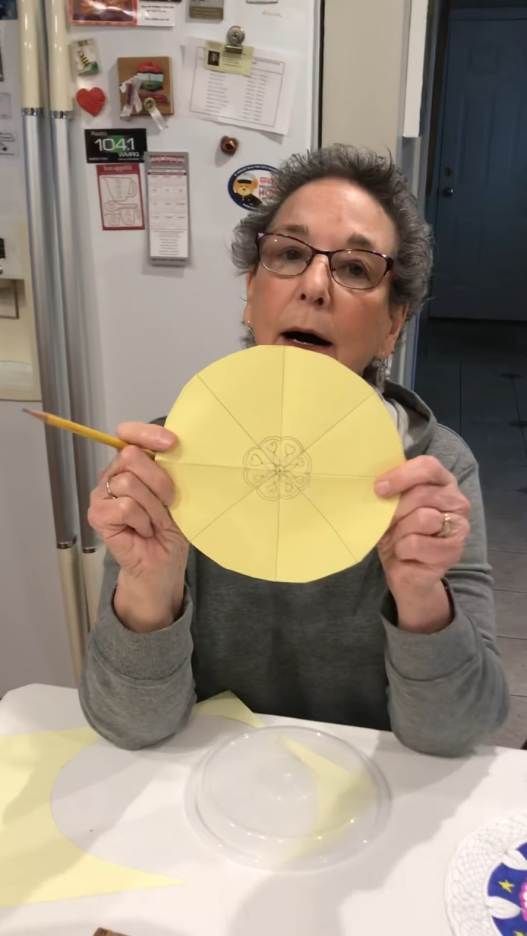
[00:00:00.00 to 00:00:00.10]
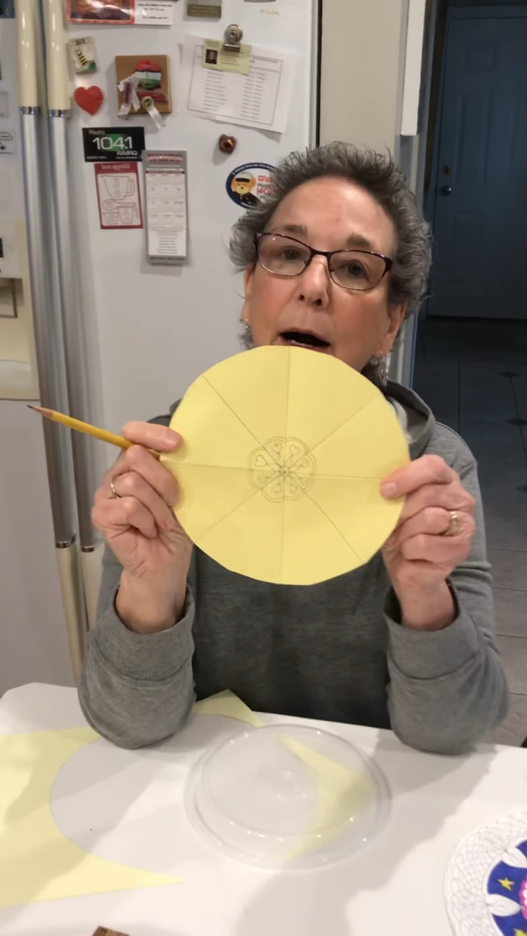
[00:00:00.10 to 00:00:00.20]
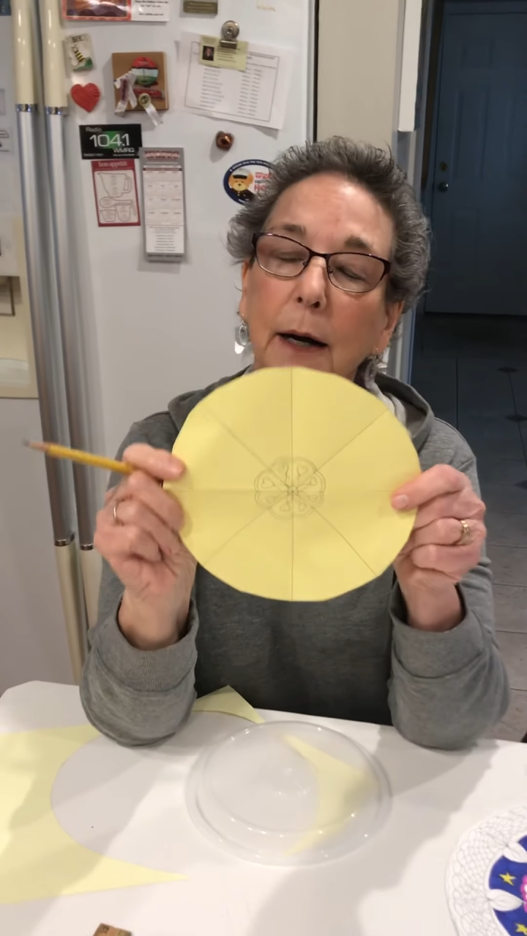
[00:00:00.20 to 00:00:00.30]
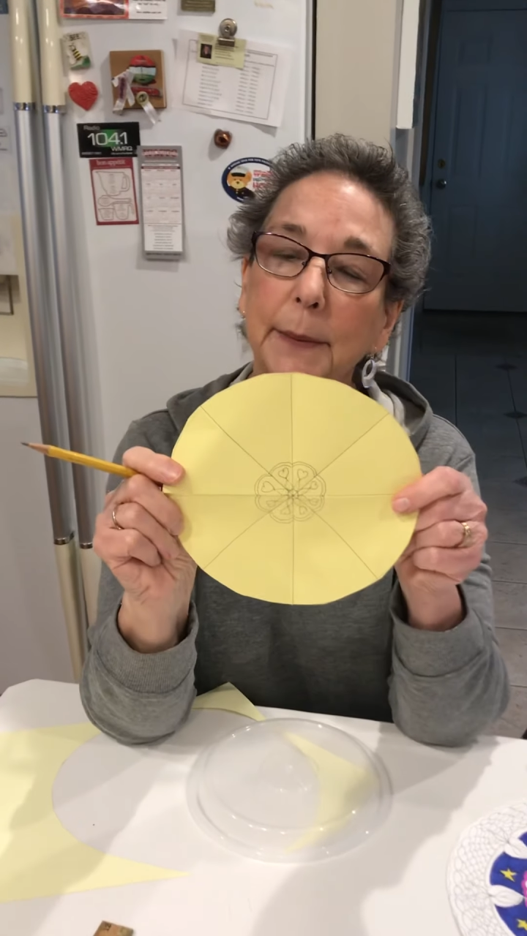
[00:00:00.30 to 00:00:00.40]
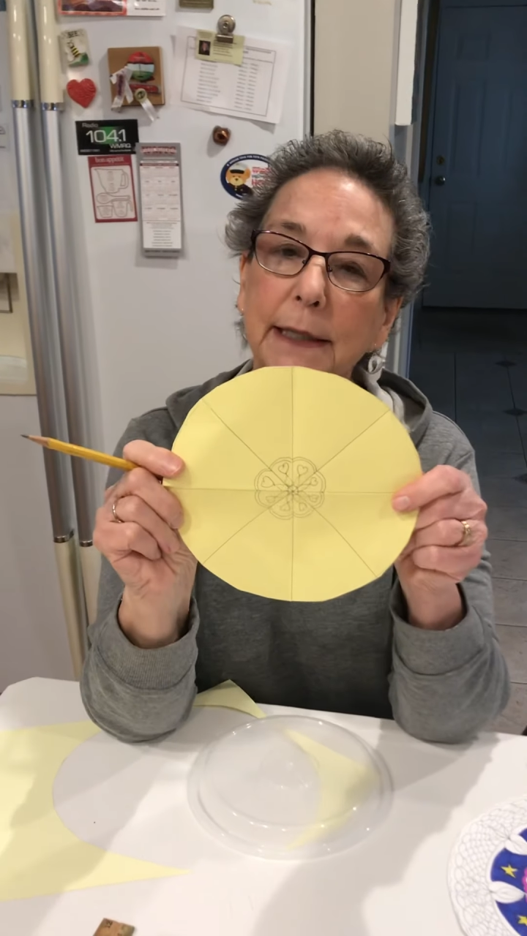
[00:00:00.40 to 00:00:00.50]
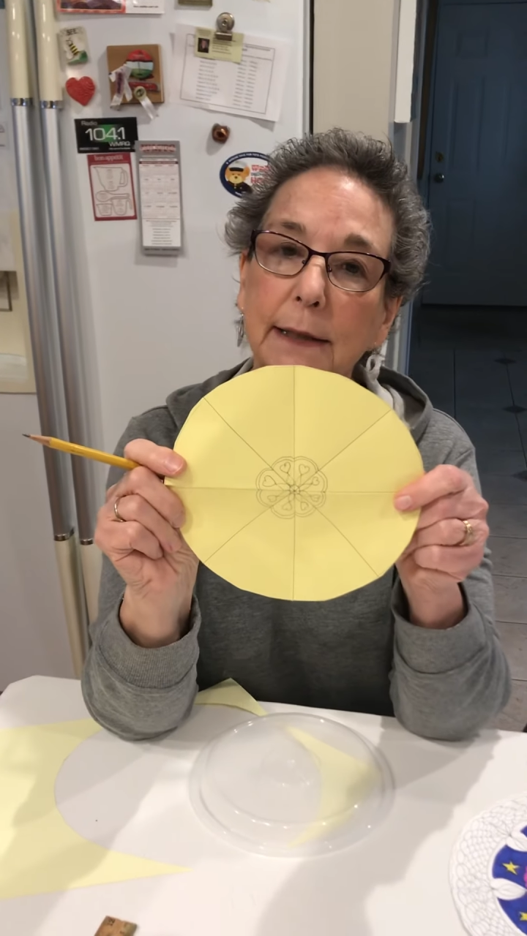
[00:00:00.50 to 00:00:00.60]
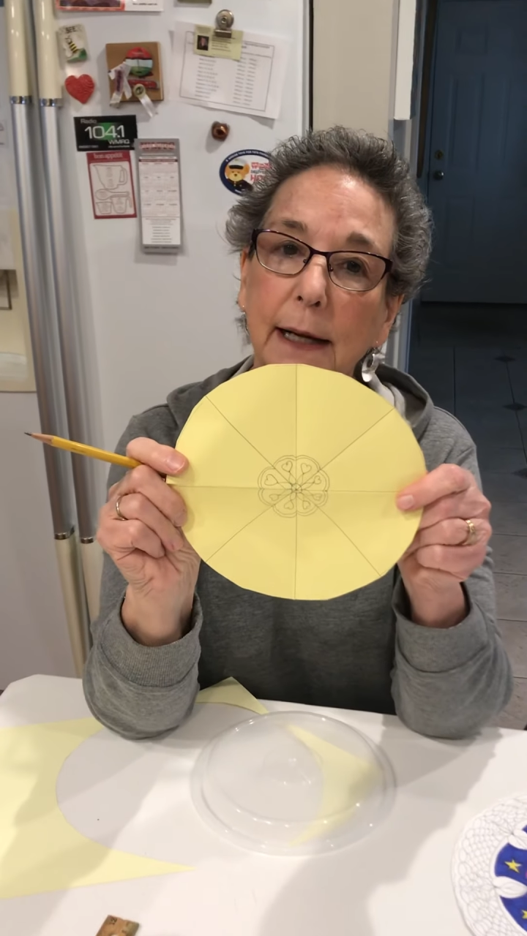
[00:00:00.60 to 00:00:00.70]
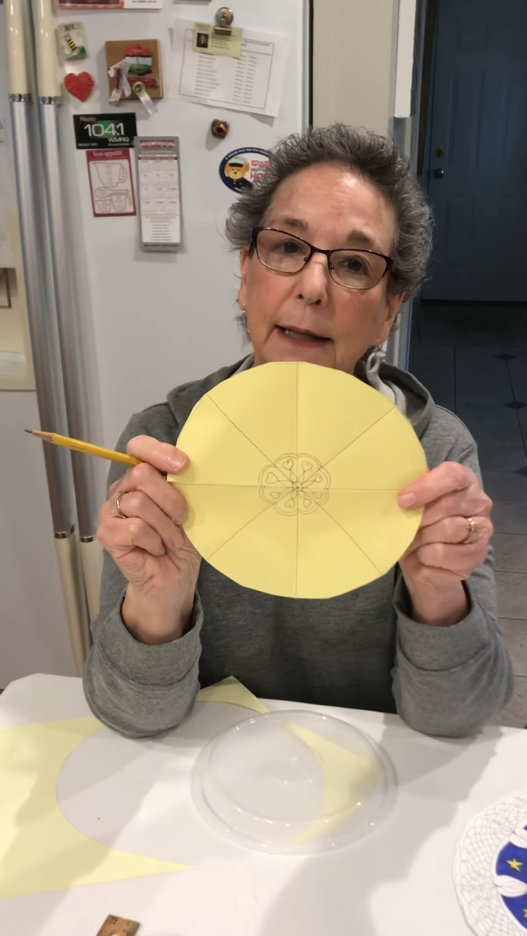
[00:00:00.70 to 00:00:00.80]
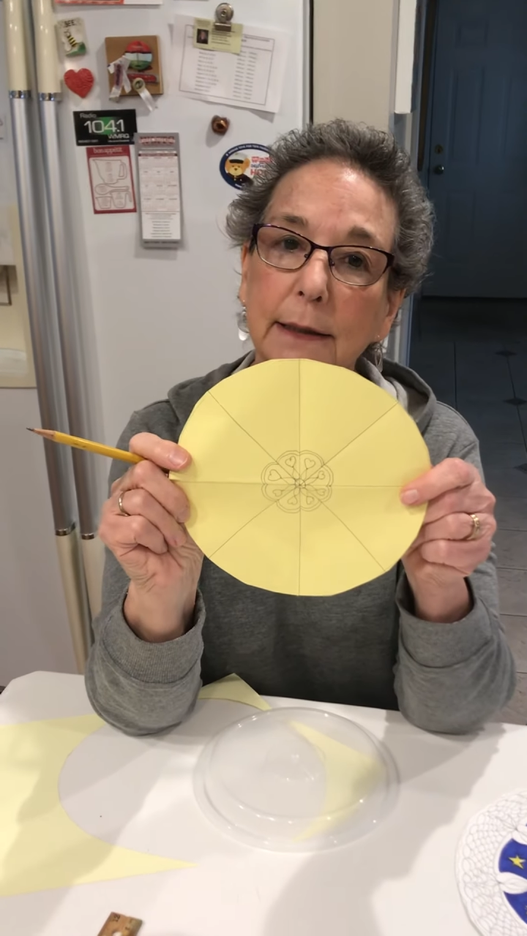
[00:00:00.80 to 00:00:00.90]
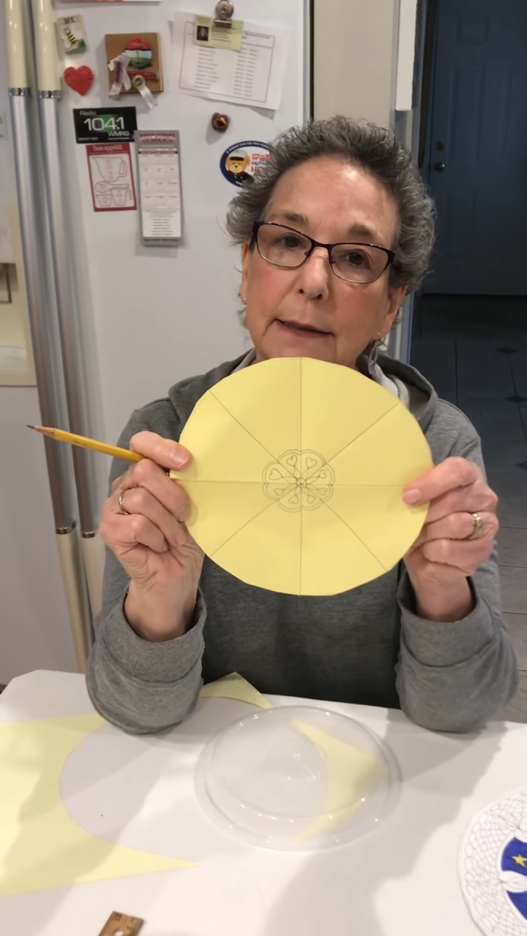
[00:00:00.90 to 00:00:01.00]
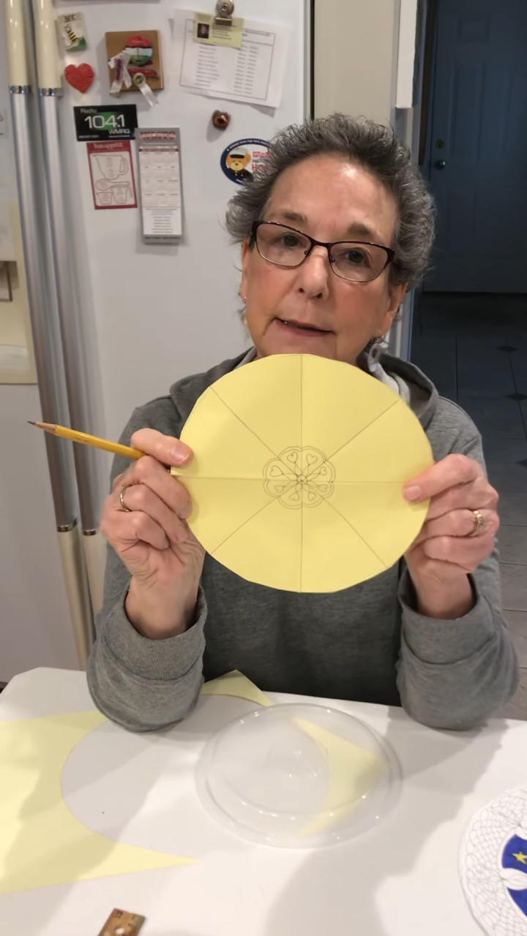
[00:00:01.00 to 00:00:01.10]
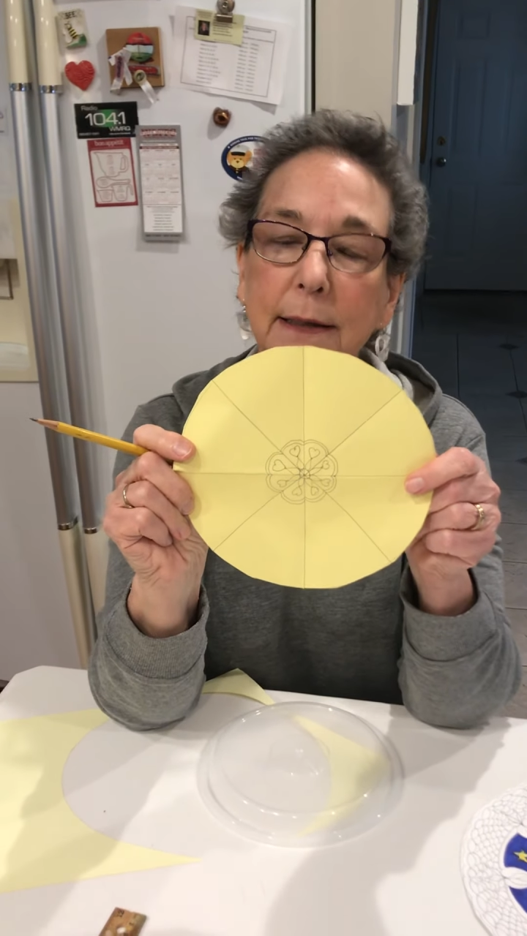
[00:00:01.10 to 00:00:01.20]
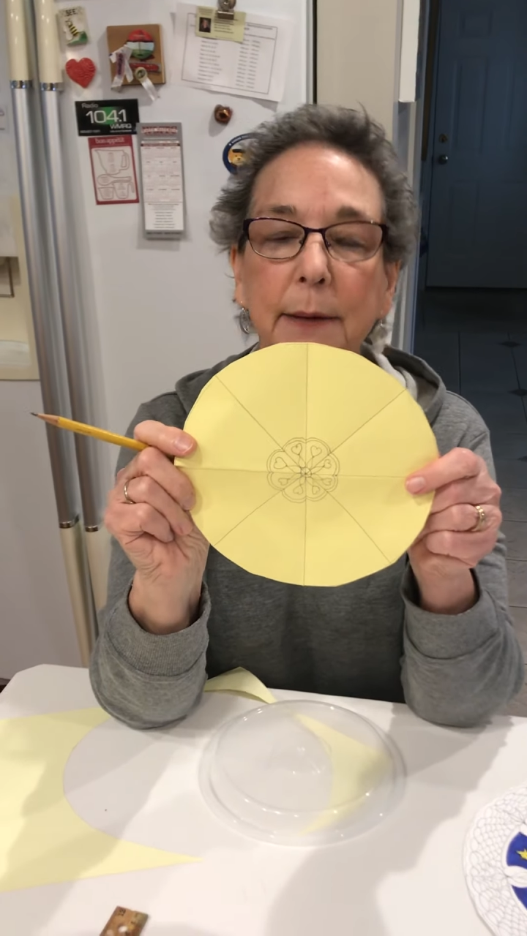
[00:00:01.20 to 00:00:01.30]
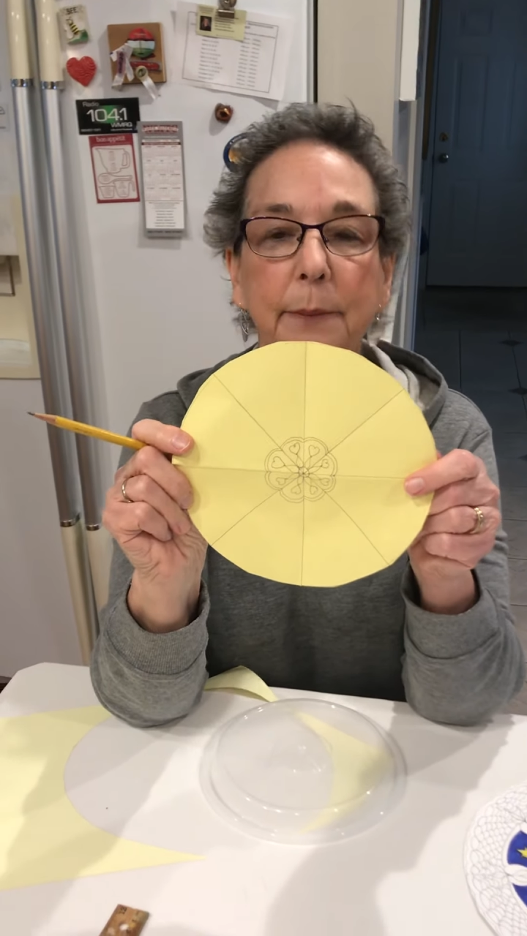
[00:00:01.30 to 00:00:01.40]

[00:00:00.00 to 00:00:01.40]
our mandalas,